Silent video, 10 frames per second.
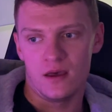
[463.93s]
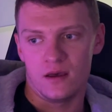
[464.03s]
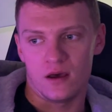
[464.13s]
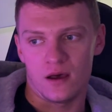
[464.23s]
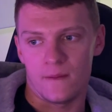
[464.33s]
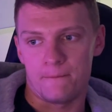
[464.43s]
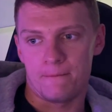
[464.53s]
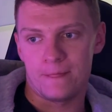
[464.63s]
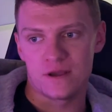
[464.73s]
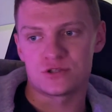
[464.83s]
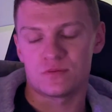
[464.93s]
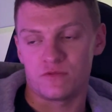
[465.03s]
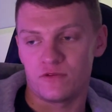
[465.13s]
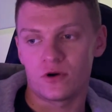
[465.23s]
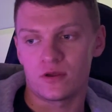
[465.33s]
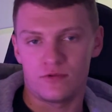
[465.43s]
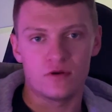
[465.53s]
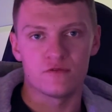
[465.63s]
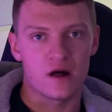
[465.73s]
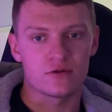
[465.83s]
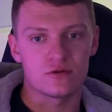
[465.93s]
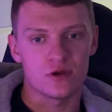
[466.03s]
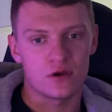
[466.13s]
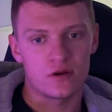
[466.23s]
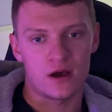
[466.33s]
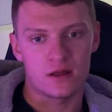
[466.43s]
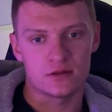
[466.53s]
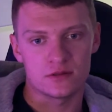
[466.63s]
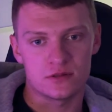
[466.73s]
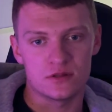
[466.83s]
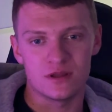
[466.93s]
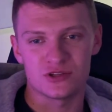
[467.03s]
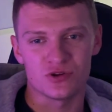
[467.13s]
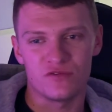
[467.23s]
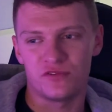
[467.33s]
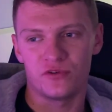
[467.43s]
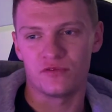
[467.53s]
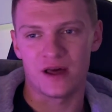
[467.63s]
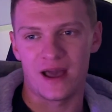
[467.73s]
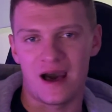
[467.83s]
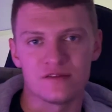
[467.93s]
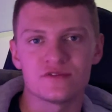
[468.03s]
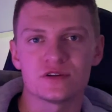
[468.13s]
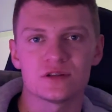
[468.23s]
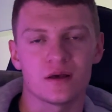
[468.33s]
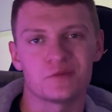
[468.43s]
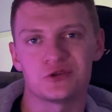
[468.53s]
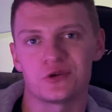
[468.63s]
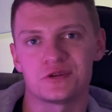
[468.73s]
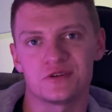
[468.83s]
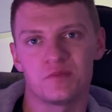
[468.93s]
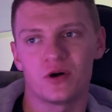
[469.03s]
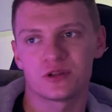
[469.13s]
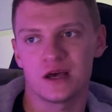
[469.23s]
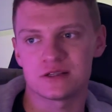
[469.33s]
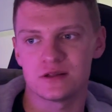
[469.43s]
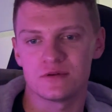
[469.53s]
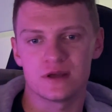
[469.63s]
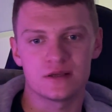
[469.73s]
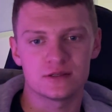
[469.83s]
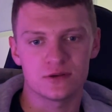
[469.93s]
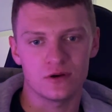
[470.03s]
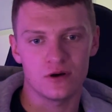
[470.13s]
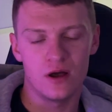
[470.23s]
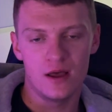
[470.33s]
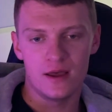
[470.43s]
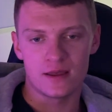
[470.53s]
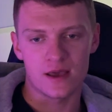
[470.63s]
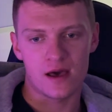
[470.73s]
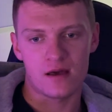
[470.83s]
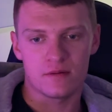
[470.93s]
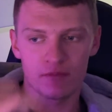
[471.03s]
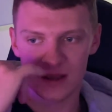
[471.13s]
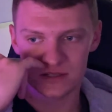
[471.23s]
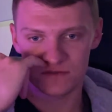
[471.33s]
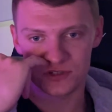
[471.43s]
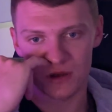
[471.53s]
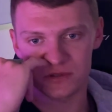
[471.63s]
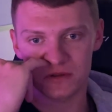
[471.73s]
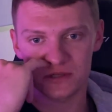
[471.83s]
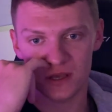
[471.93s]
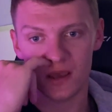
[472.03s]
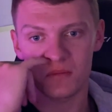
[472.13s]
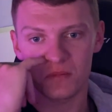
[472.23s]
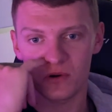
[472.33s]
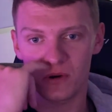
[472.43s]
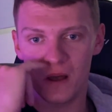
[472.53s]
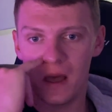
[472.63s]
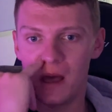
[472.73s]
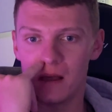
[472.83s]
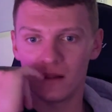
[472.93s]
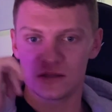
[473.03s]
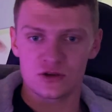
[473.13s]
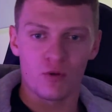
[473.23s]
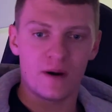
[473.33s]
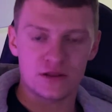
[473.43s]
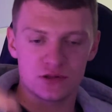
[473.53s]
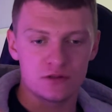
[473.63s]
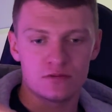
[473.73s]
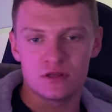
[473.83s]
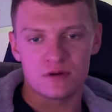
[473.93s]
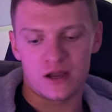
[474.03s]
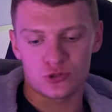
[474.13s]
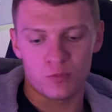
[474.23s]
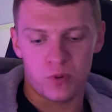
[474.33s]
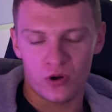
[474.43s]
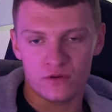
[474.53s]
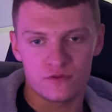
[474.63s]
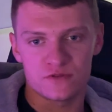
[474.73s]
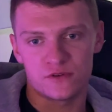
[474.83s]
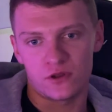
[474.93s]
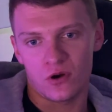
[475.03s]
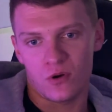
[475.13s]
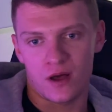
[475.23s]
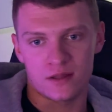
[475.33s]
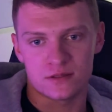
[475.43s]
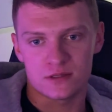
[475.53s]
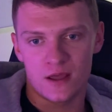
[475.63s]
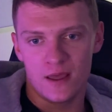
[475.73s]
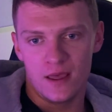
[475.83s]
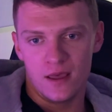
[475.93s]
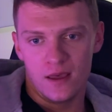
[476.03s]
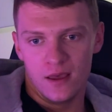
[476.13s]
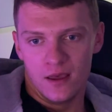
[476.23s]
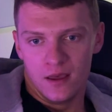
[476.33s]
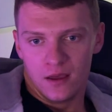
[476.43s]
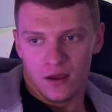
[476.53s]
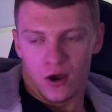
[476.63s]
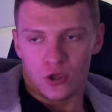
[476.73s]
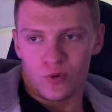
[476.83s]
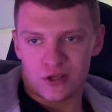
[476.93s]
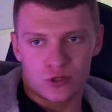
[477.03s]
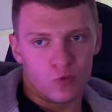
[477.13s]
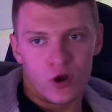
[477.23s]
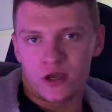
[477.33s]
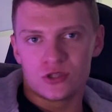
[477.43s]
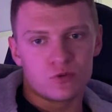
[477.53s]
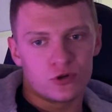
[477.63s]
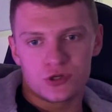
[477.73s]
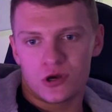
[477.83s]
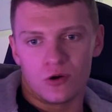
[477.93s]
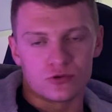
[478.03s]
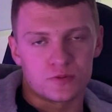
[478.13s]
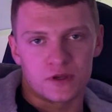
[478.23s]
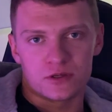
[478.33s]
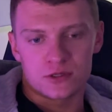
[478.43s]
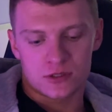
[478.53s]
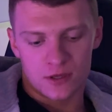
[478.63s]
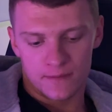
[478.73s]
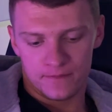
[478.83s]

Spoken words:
There's some fucking real value there, and it's not full of like adverts like majority of podcasts nowadays. So yeah, massive shout out to him. But let's go back to the actual point of this video. And are you actually working towards your goals? Because